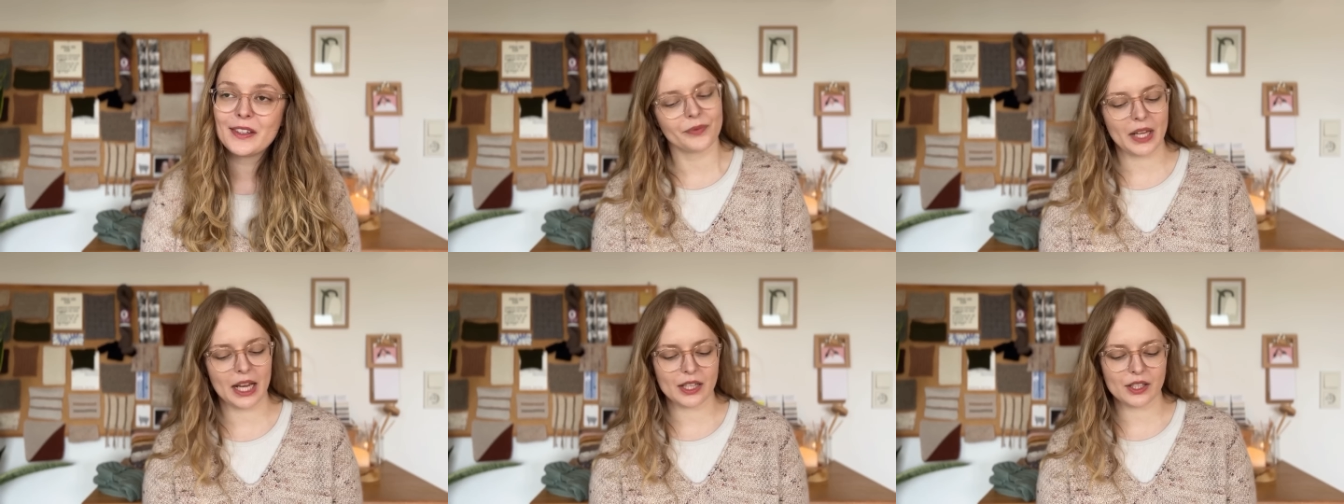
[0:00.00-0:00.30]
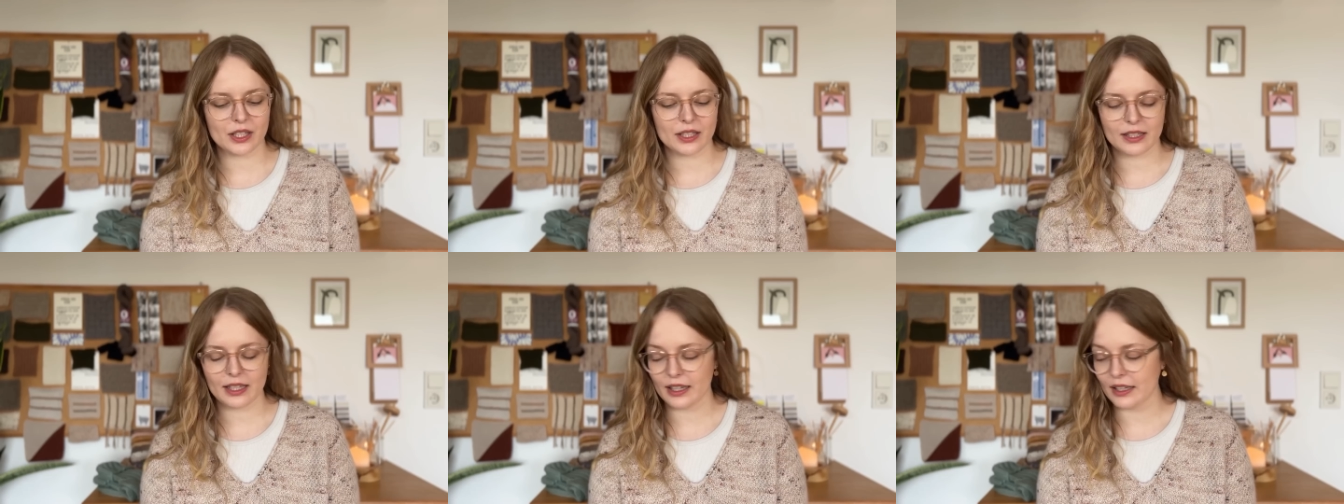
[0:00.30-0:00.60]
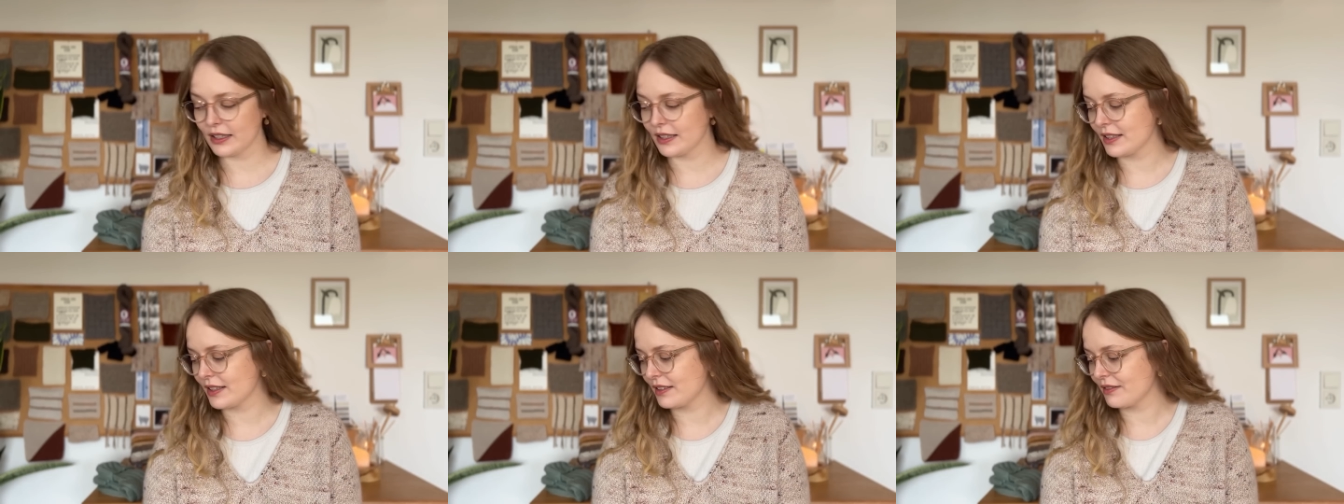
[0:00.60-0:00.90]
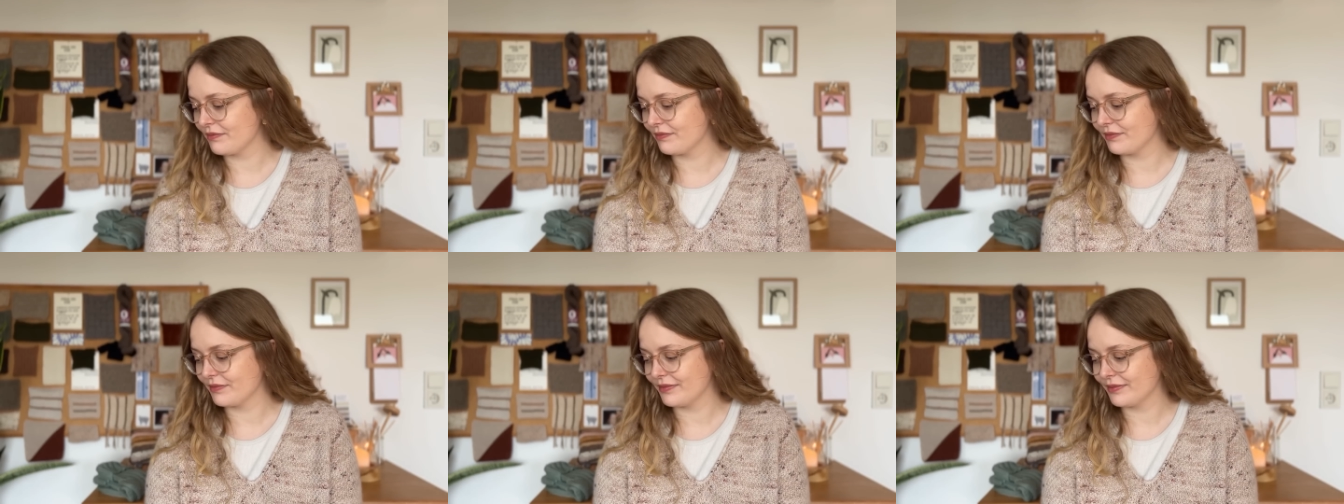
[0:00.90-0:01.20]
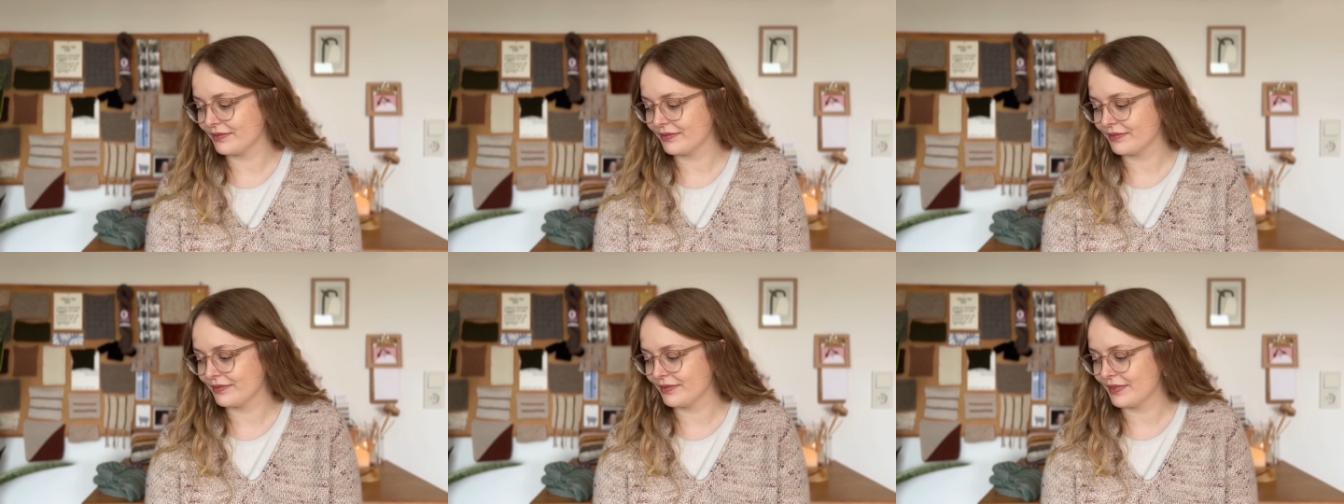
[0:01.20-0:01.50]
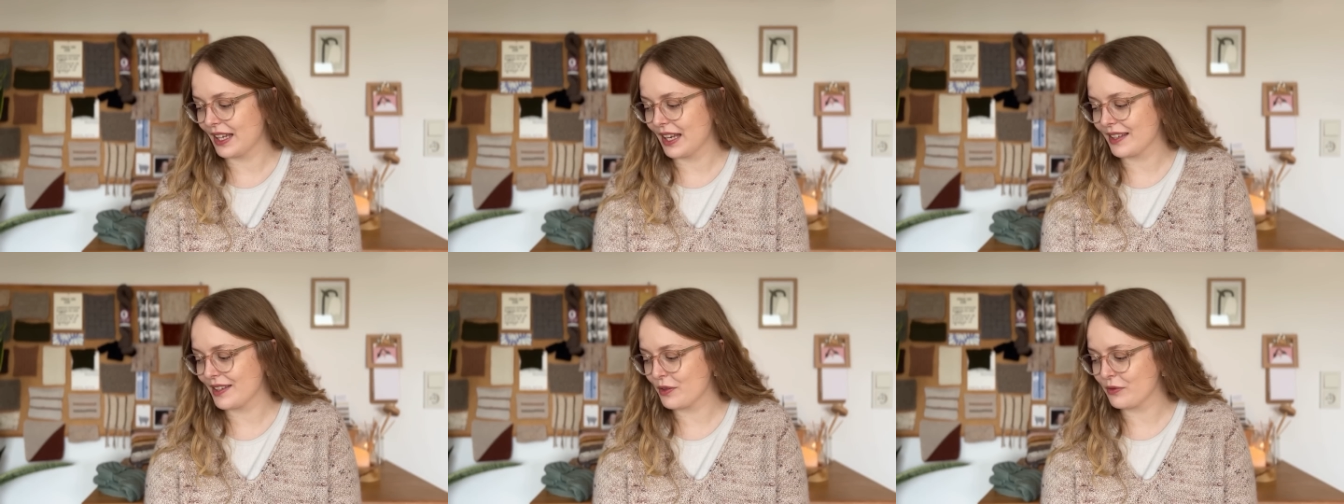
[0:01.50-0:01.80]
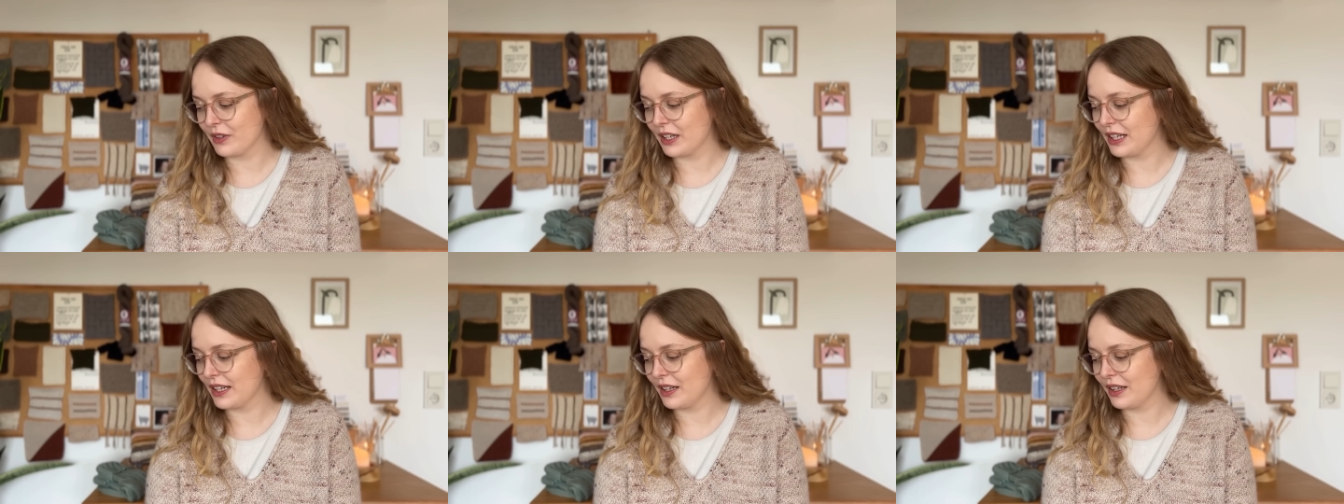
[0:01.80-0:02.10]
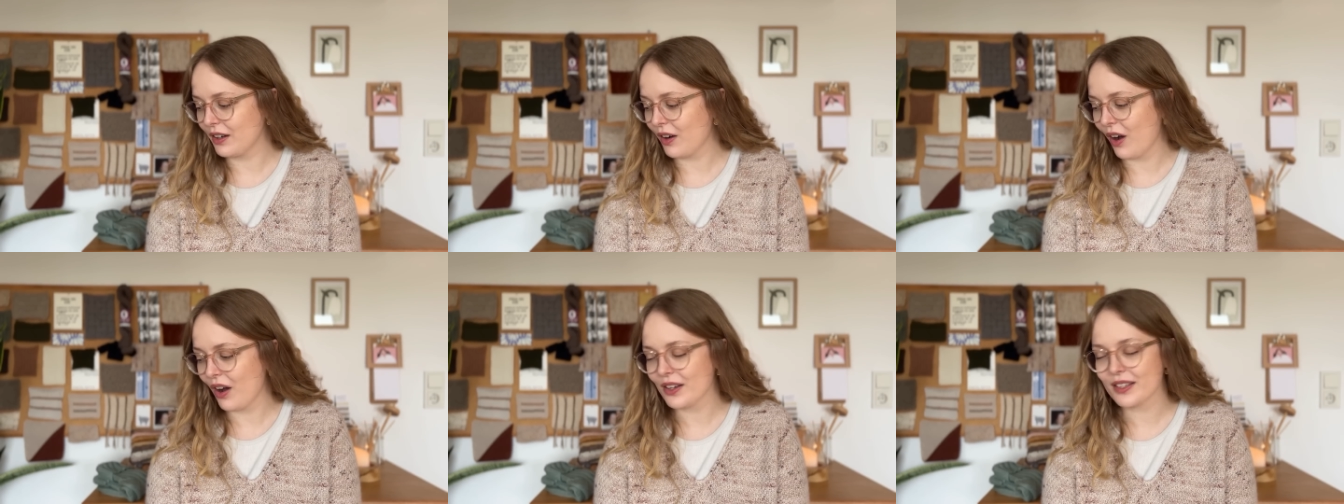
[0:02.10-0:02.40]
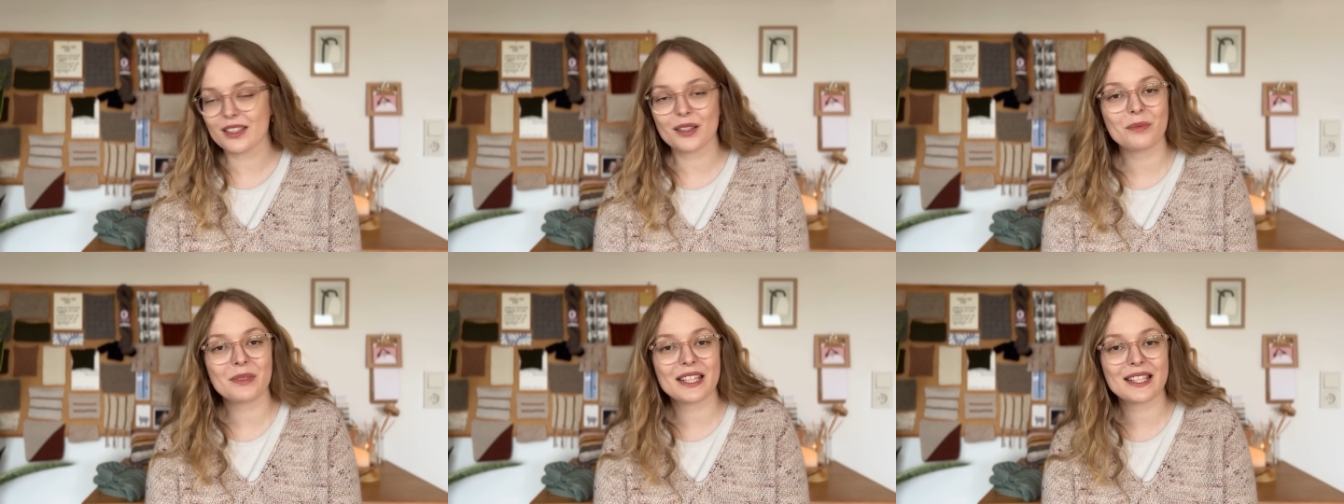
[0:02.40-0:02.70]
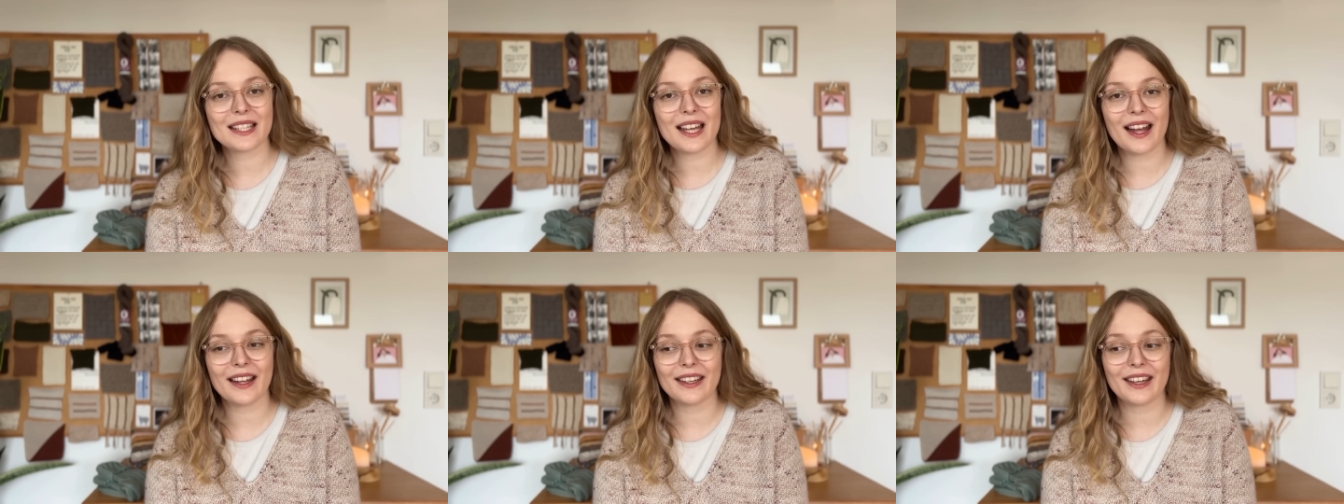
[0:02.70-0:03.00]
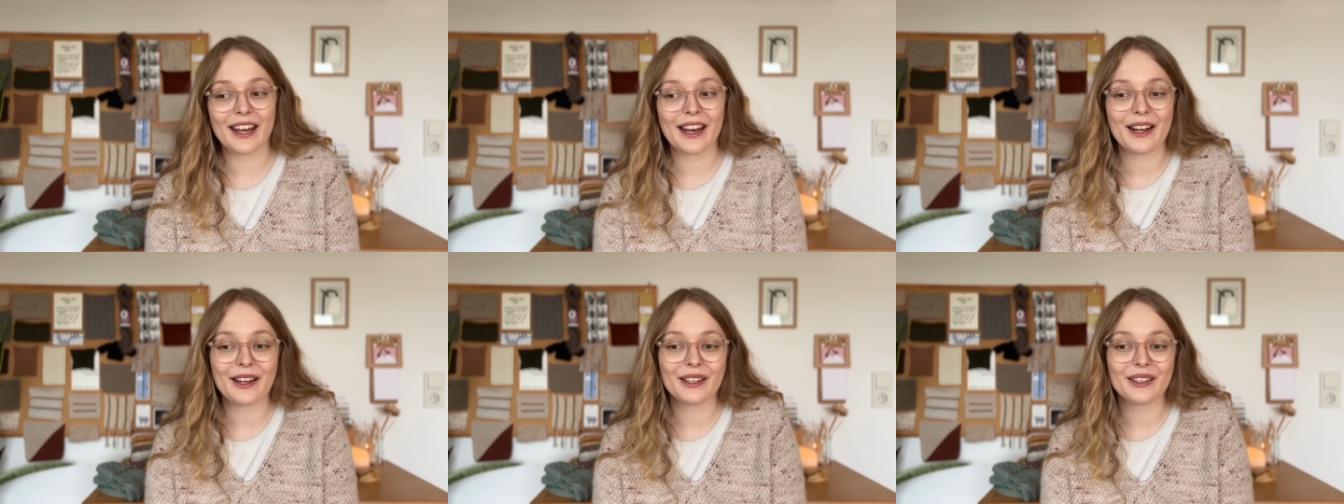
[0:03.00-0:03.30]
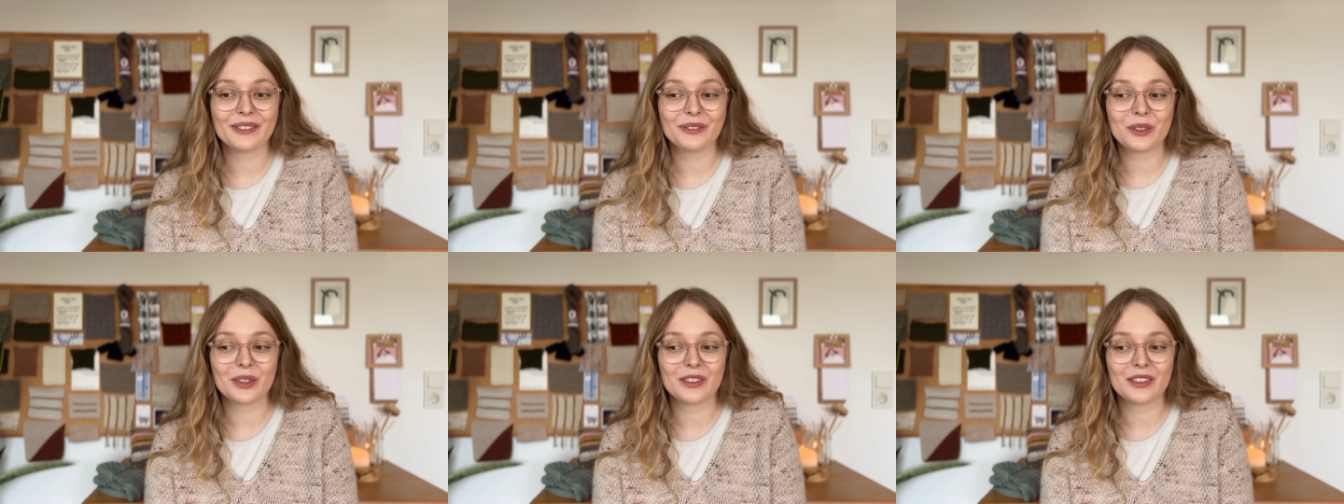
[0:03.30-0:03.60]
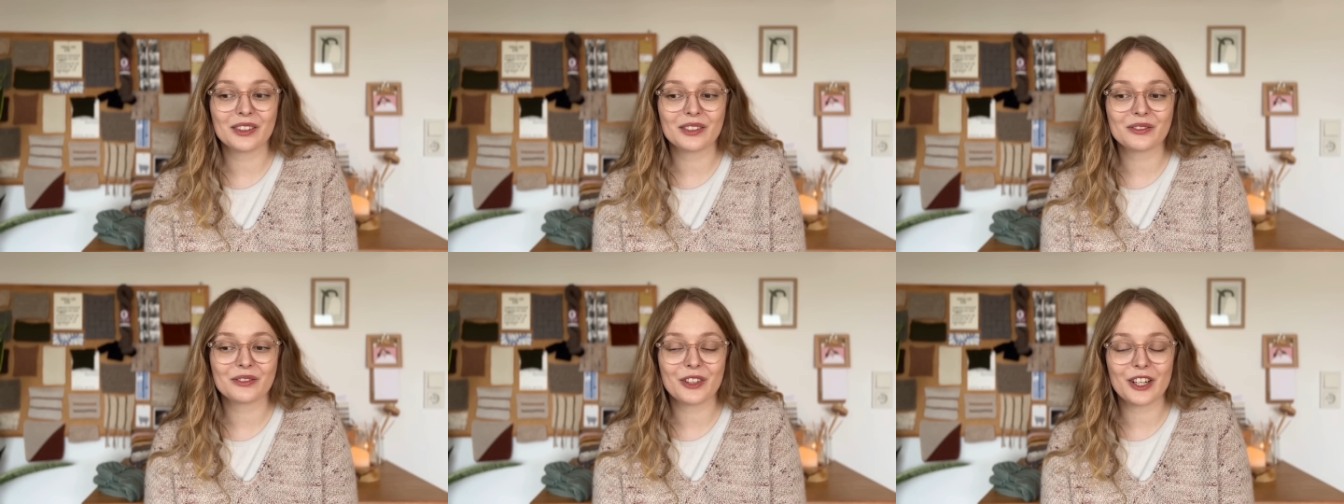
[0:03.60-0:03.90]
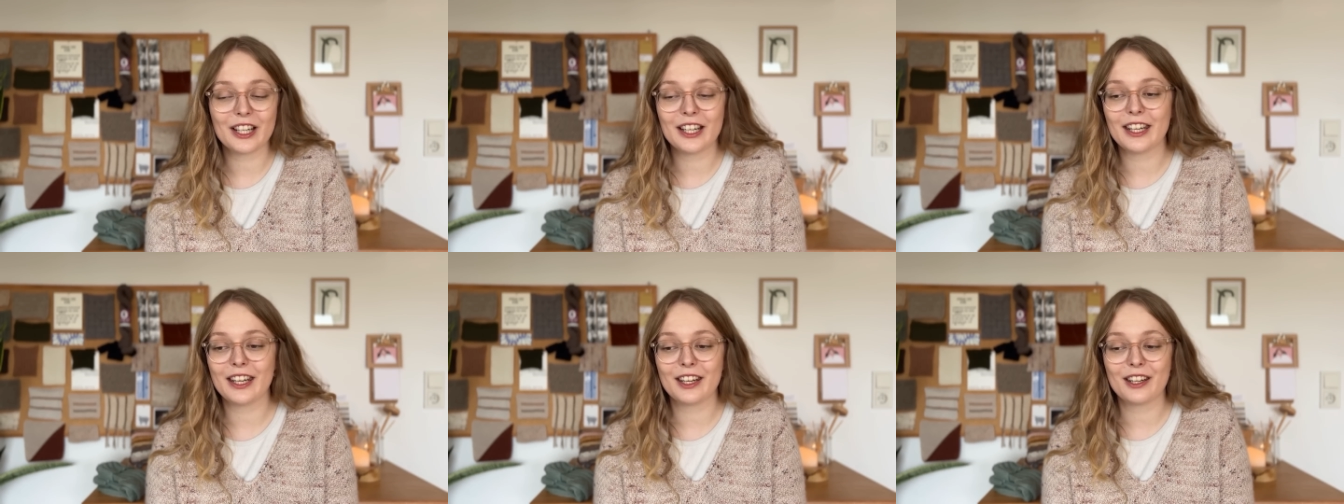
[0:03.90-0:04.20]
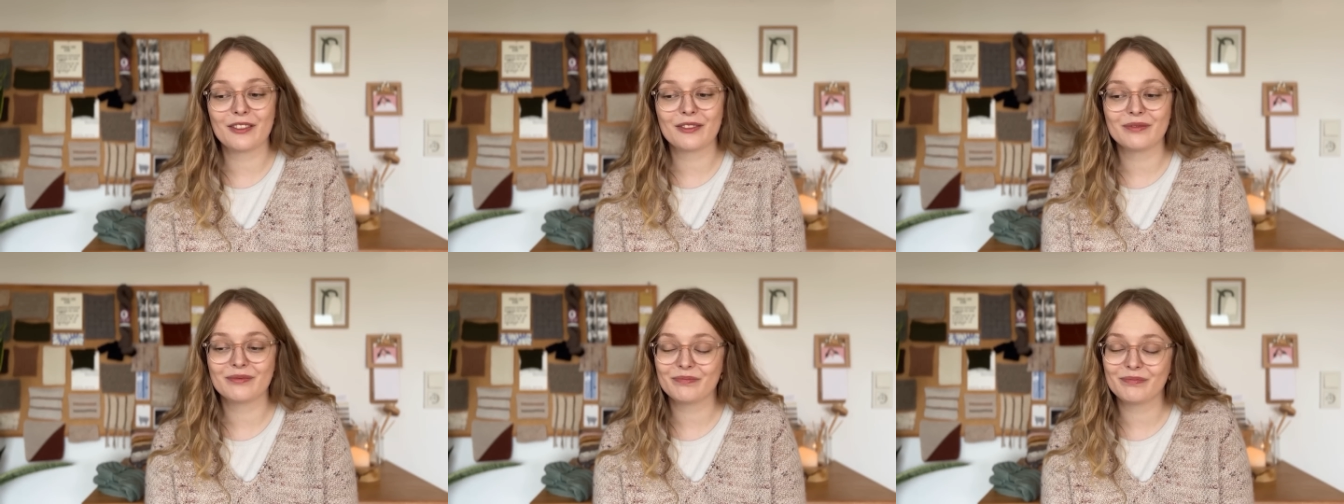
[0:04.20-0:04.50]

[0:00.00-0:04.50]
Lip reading: I just think it's a really awesome design, and I will really